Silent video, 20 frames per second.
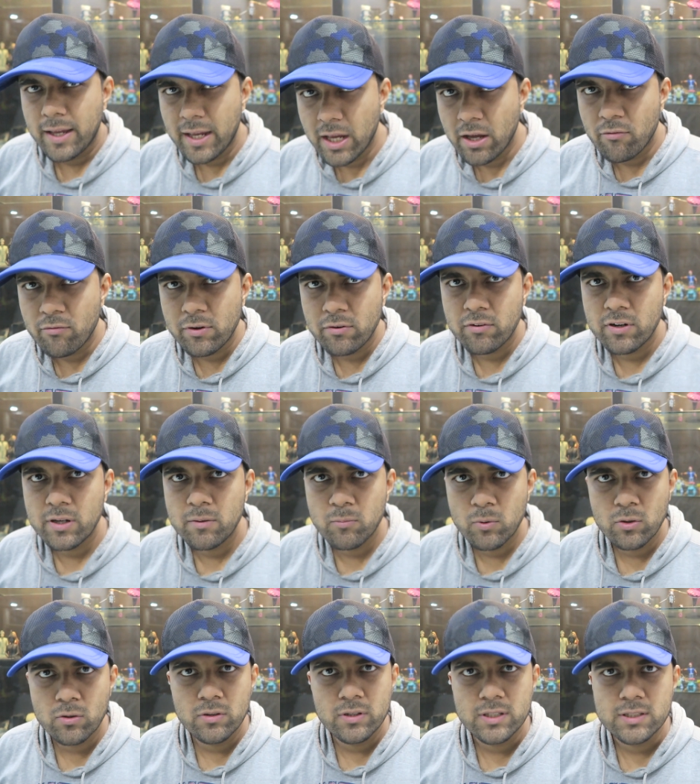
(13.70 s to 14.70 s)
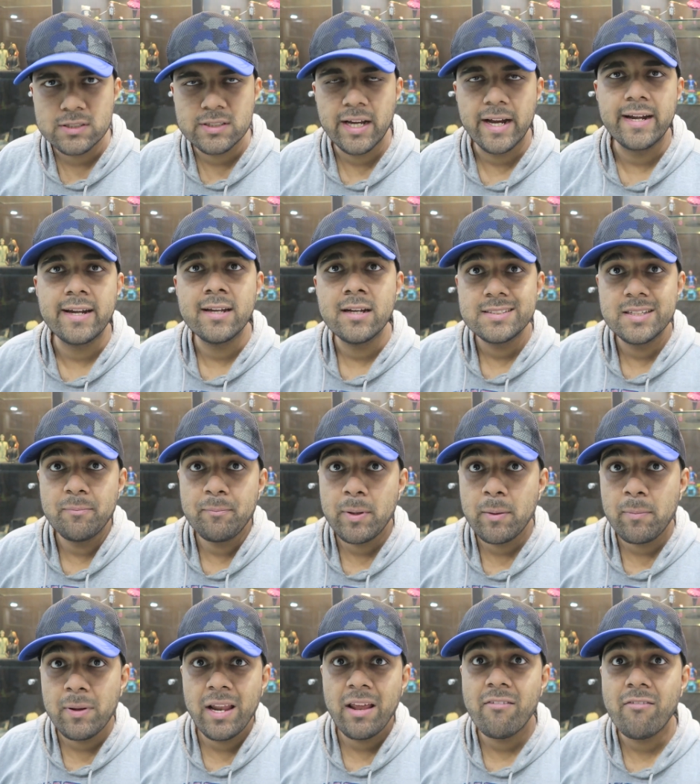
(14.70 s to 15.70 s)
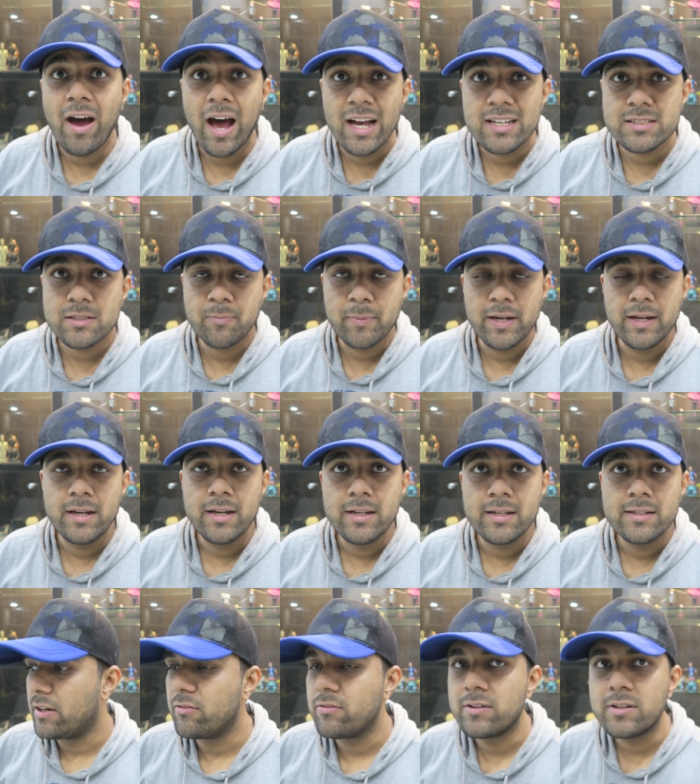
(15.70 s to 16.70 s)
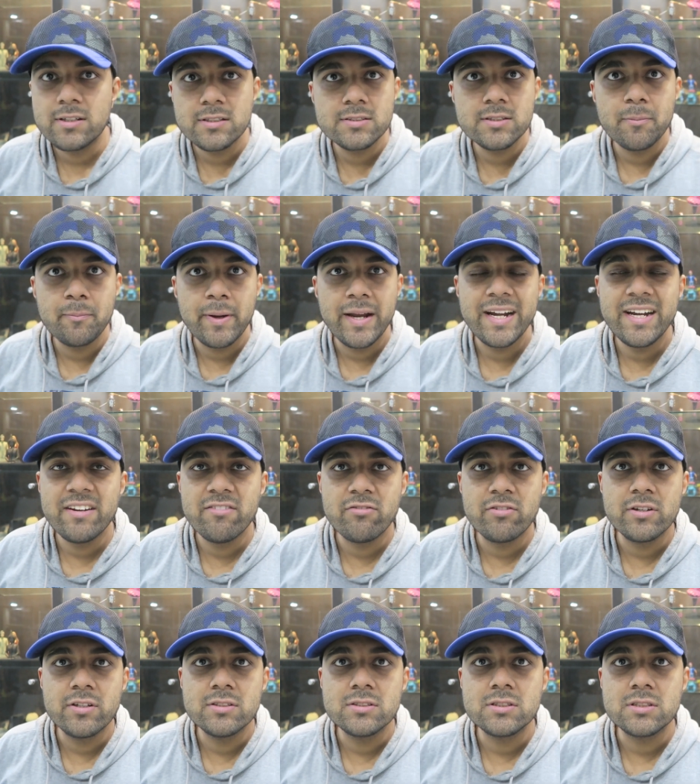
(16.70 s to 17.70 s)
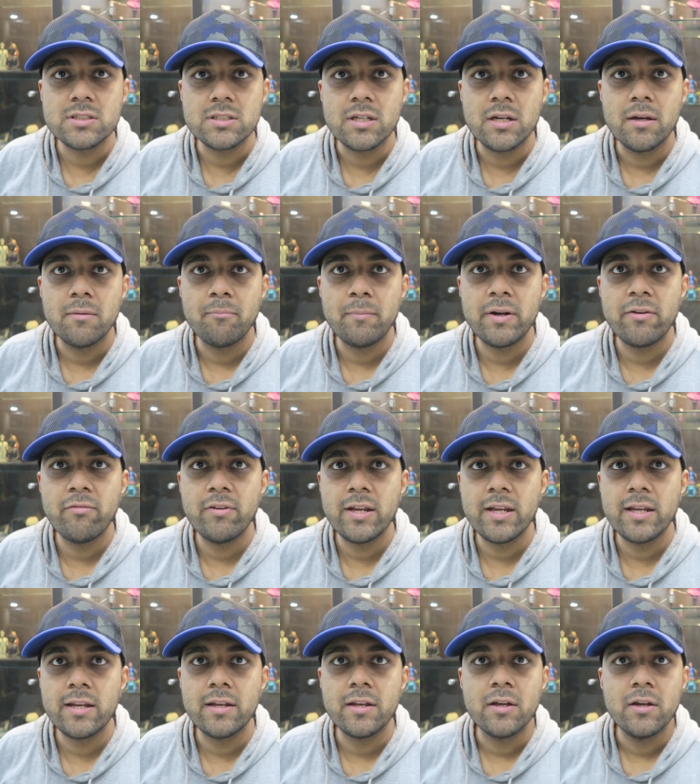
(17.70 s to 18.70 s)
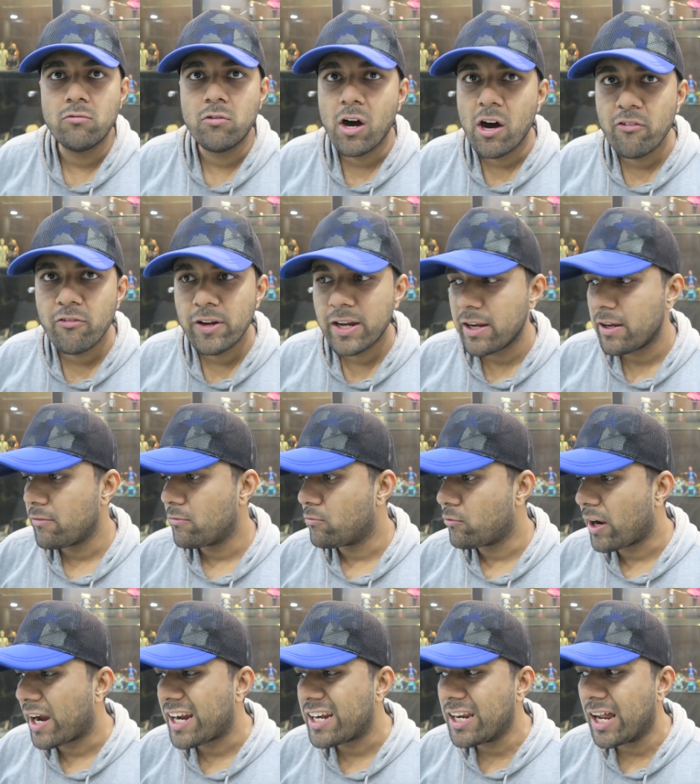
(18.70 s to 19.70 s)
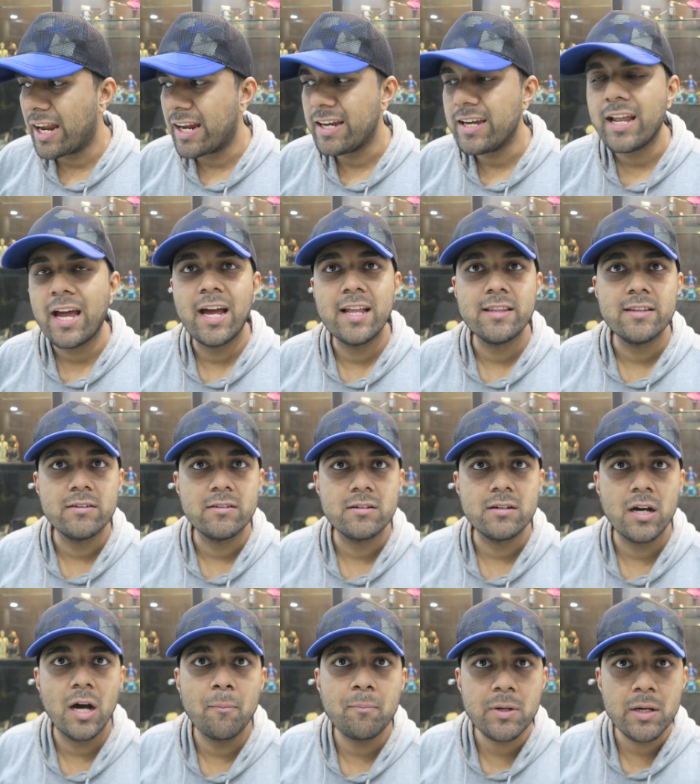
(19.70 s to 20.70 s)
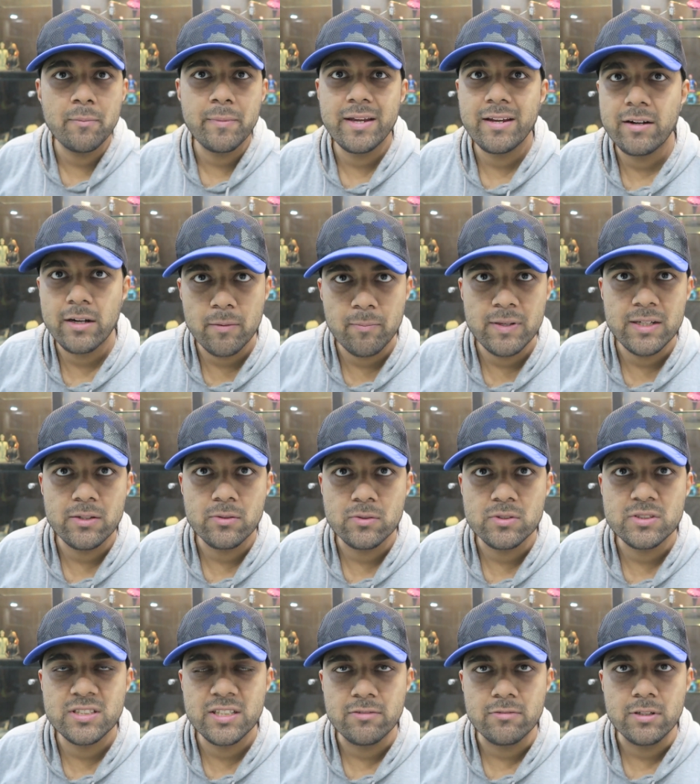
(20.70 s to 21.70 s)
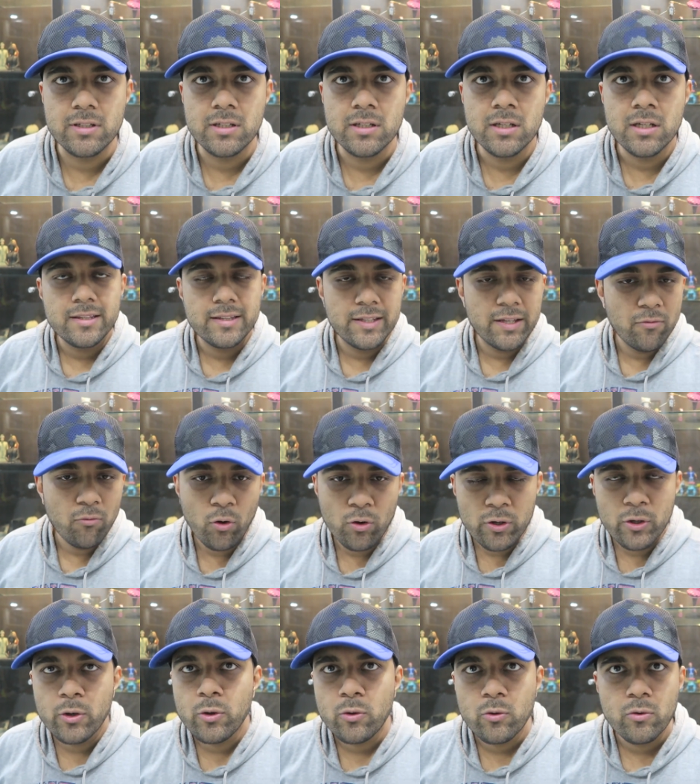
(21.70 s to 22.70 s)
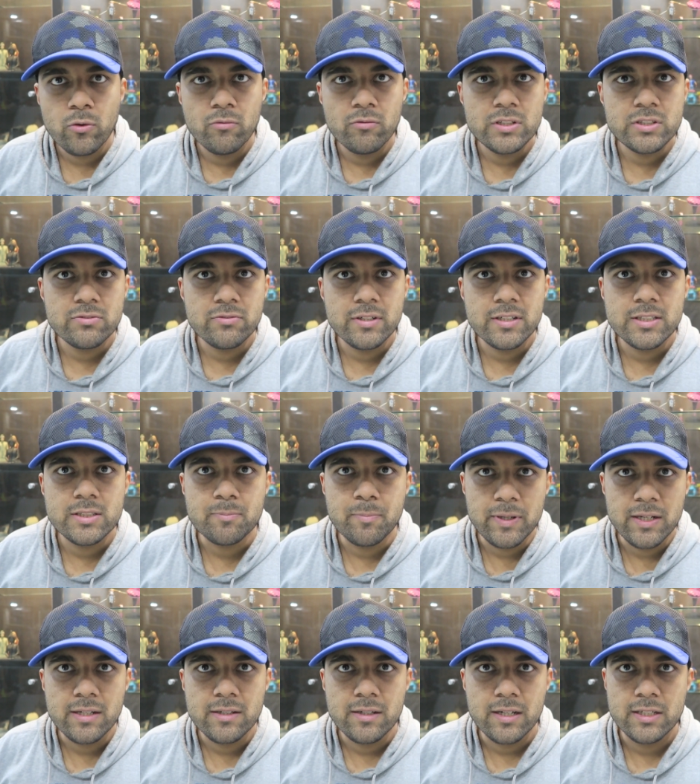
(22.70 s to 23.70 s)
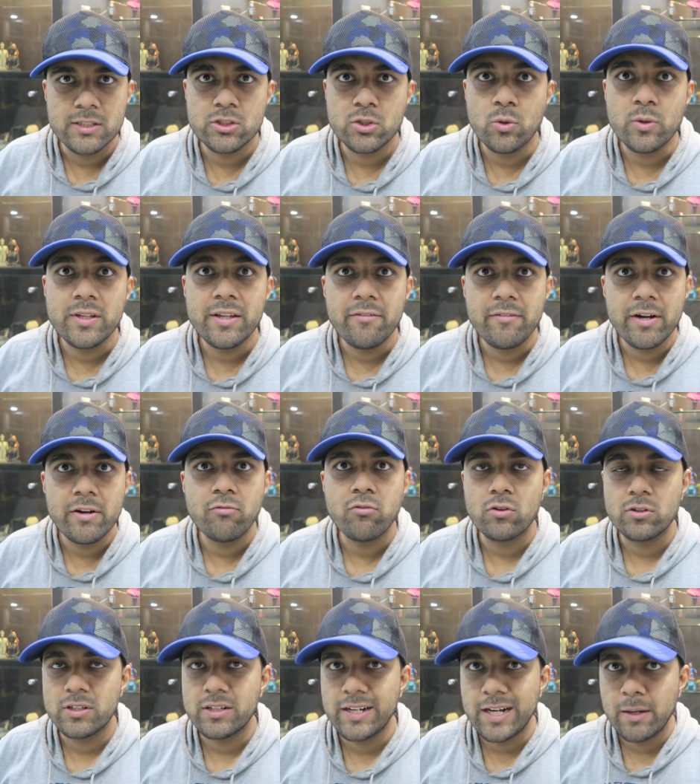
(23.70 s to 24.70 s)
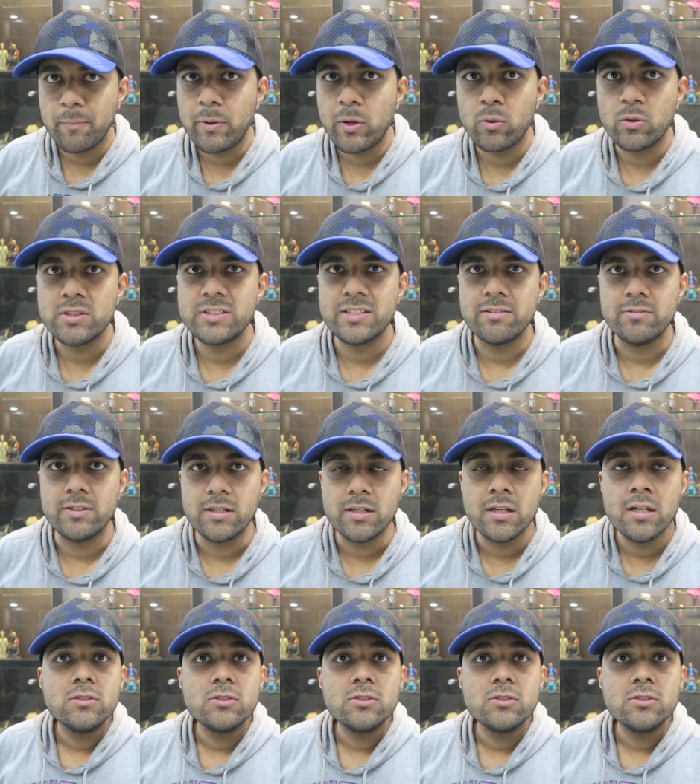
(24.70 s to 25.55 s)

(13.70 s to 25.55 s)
Hey everyone, Mukul this side. Some people have asked me that what is the main difference between Huawei Y9 and the upcoming Redmi Note 7. They wanted to know which one is better and should they wait for the Redmi Note 7.